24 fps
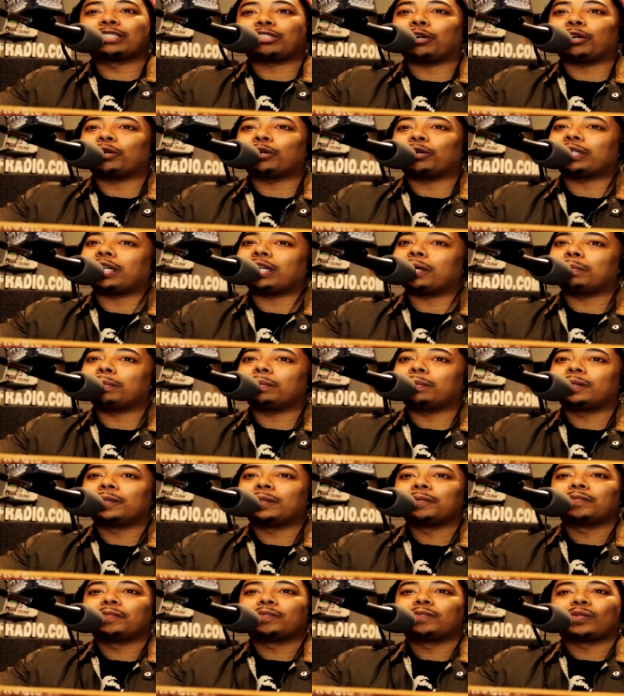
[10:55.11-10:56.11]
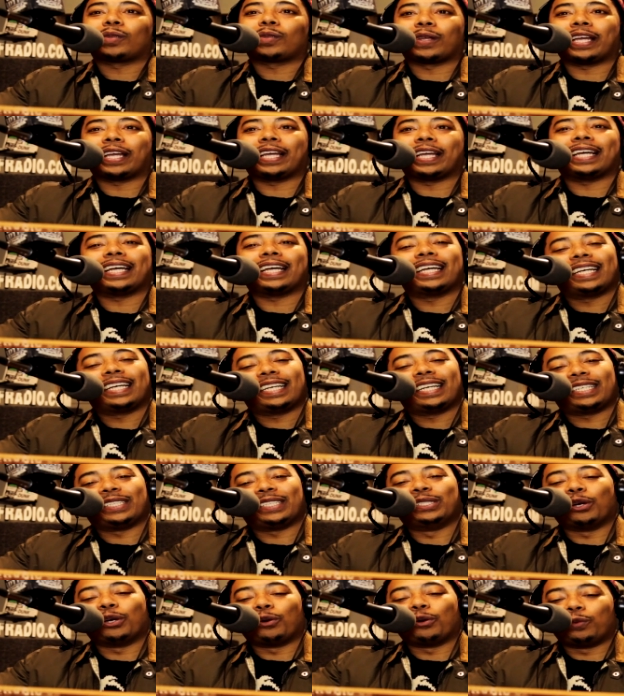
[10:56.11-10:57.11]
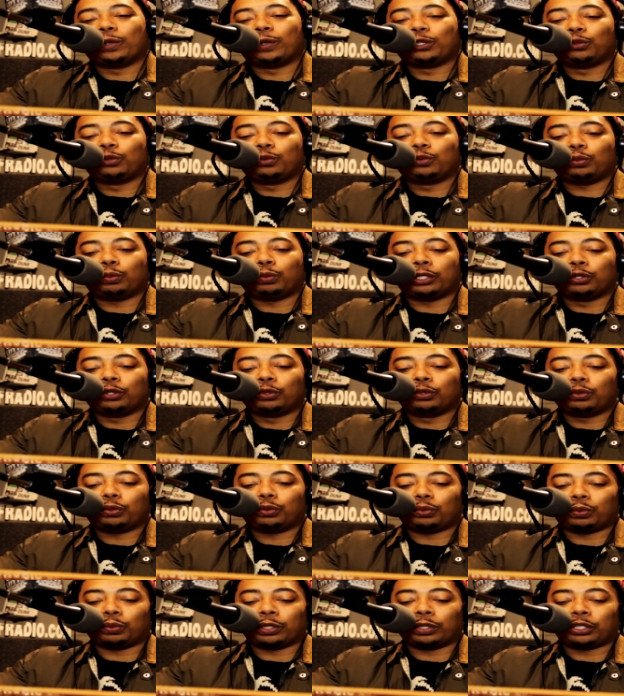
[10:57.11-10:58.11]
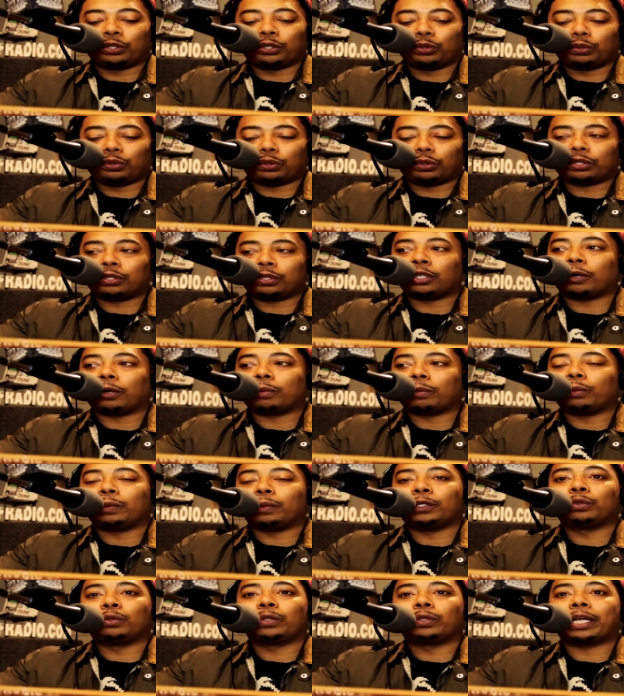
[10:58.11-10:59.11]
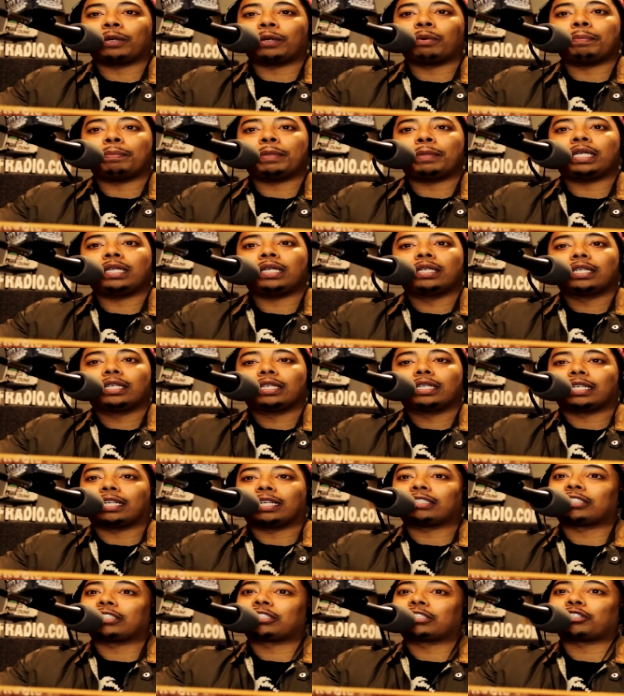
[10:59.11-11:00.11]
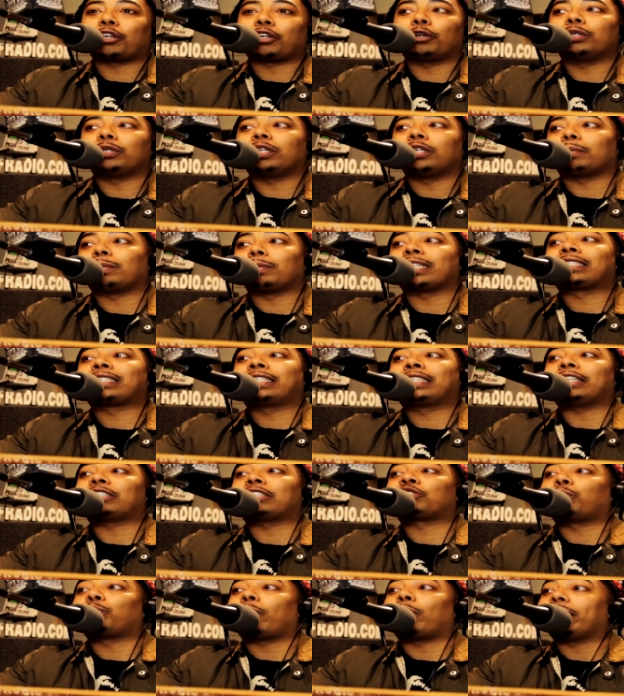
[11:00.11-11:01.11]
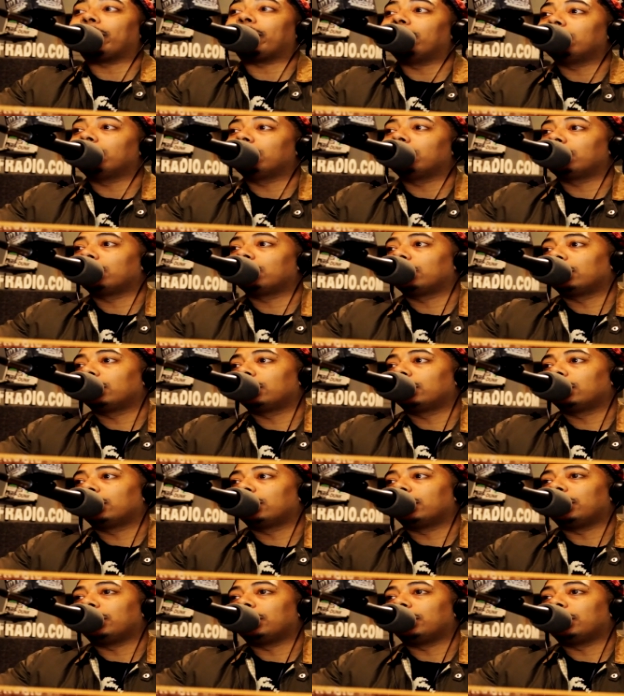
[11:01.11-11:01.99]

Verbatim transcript: they ain't hit that water yeah. at all. You know, like. when you when you when you you know when you get with me, let's just turn up. Let's get sweaty. Yeah, yeah, yeah.